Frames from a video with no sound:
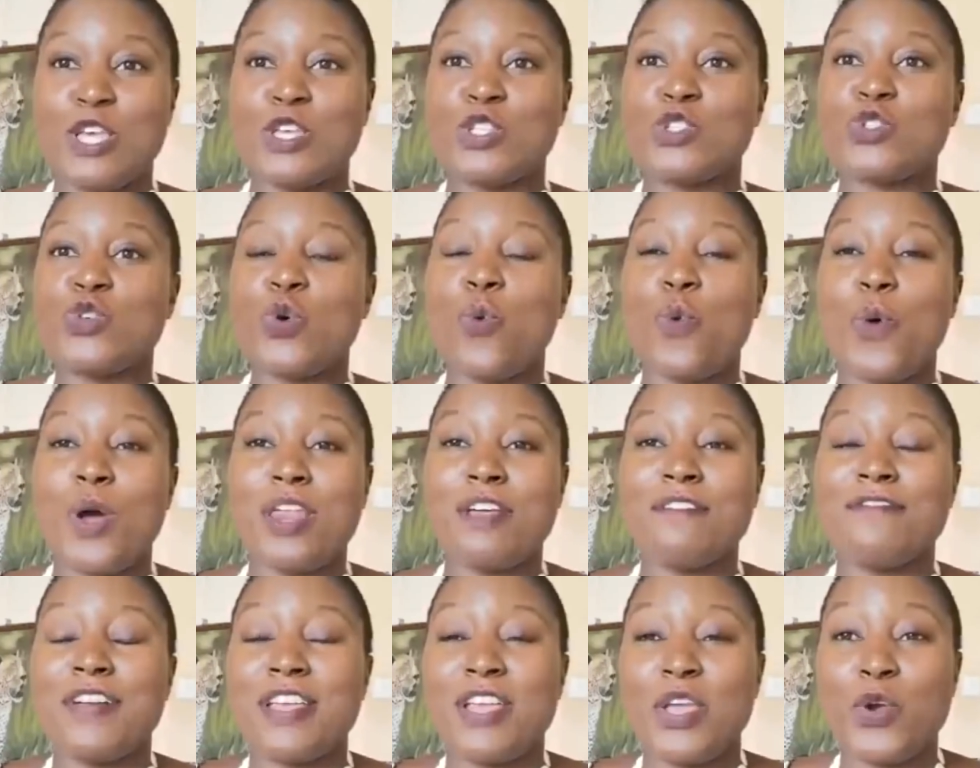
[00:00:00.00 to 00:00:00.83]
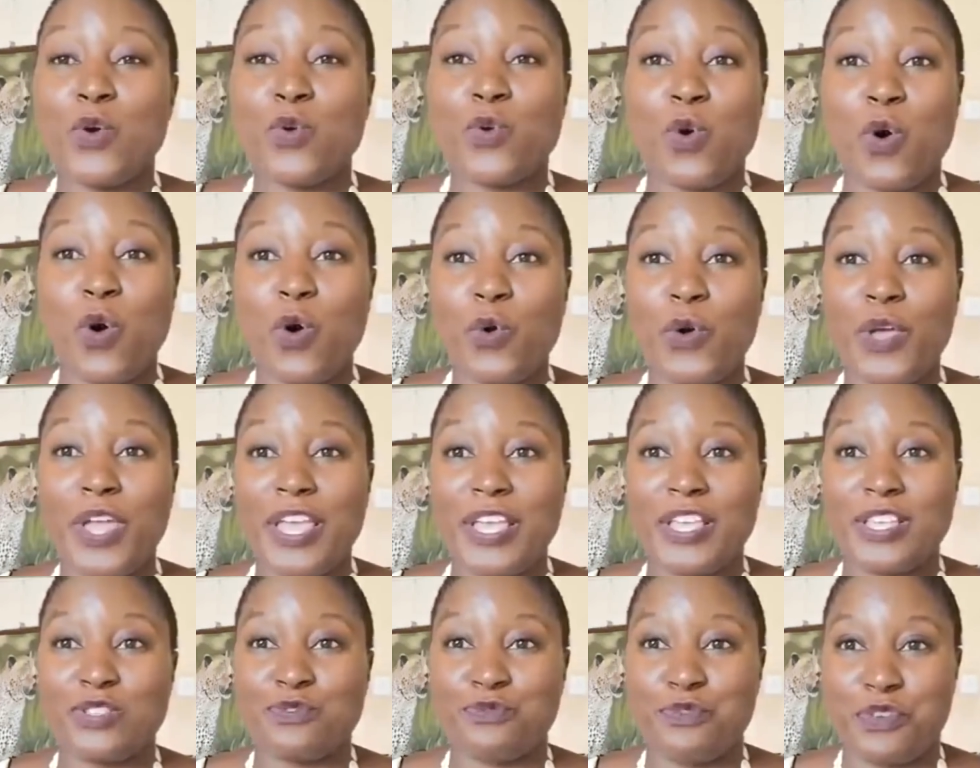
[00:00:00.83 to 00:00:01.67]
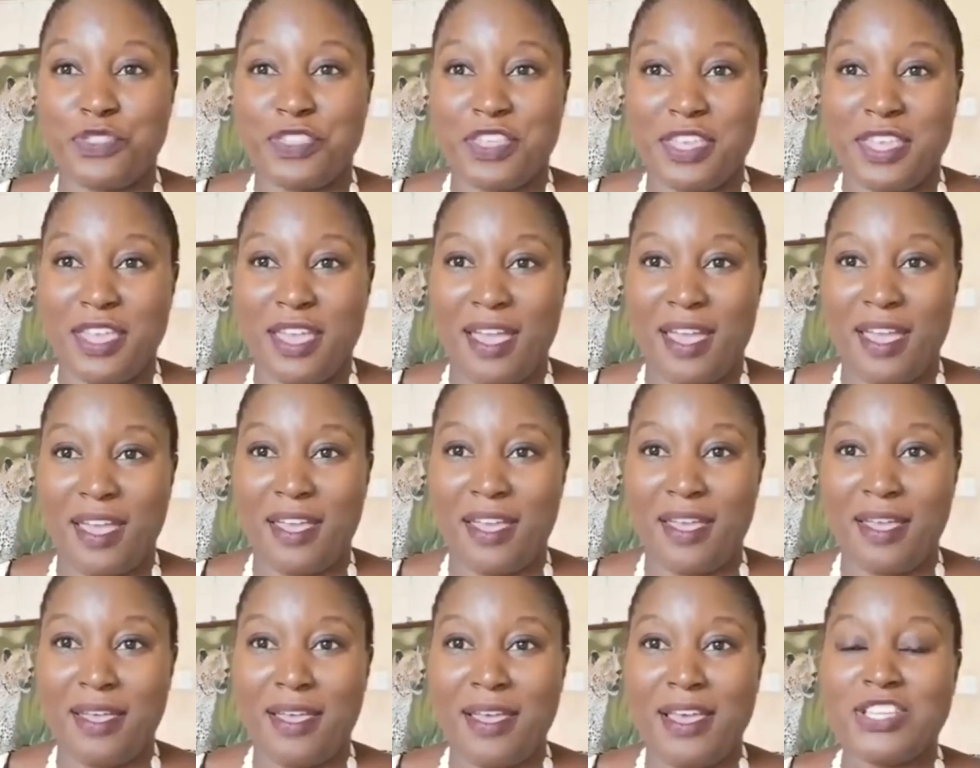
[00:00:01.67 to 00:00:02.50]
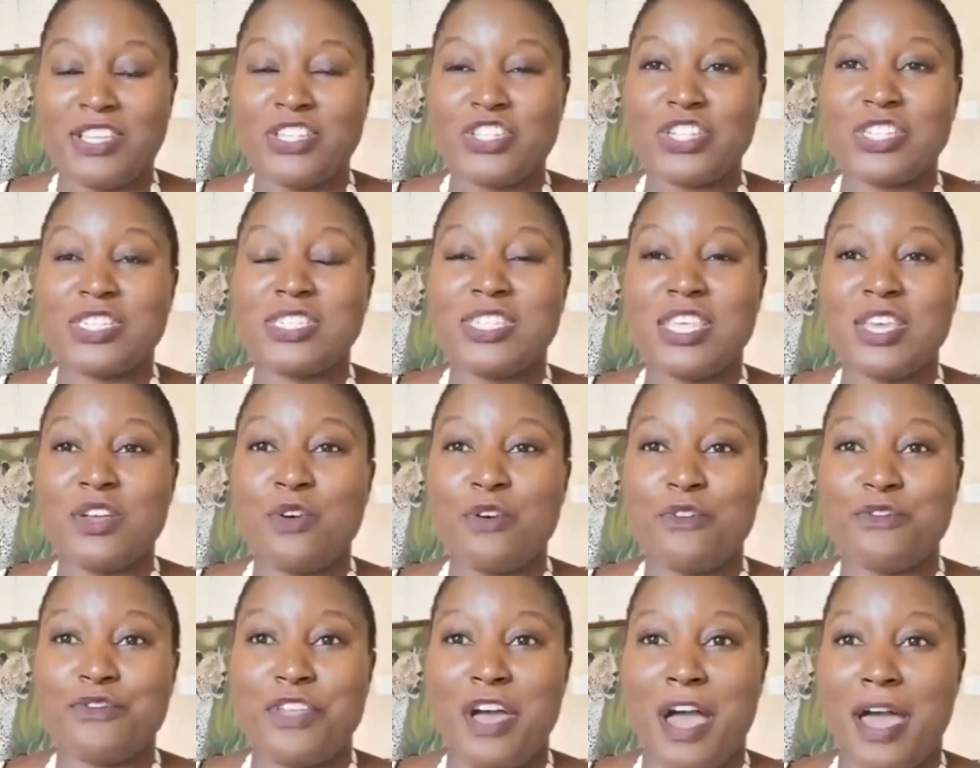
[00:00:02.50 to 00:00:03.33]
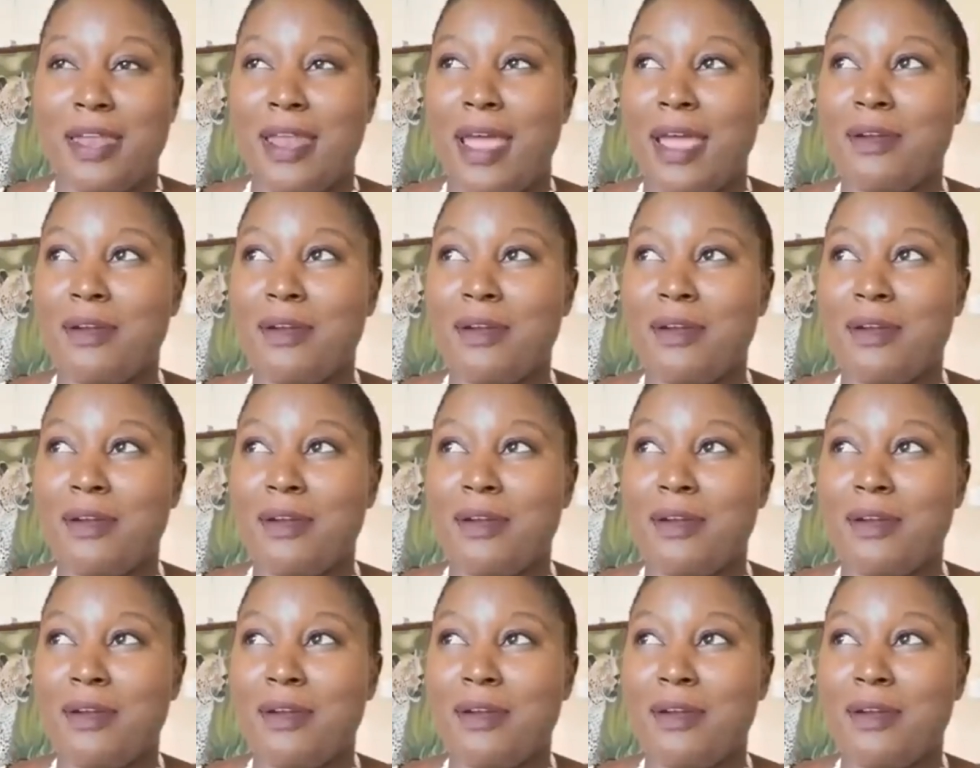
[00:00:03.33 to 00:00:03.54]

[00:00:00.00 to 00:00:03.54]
So whatever your goal is for the year, just think of that.